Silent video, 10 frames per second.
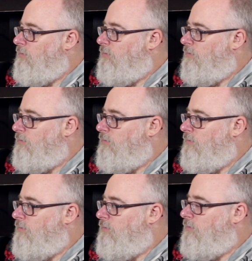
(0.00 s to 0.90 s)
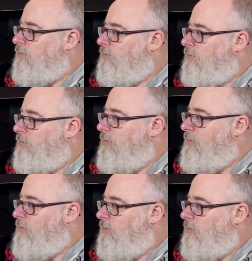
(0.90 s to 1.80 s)

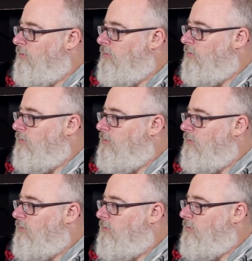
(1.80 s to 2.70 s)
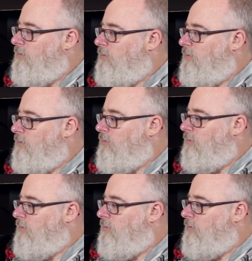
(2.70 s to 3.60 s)

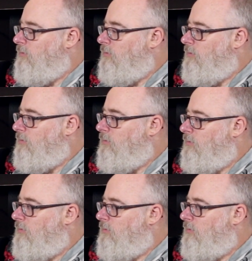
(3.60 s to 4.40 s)
(silent)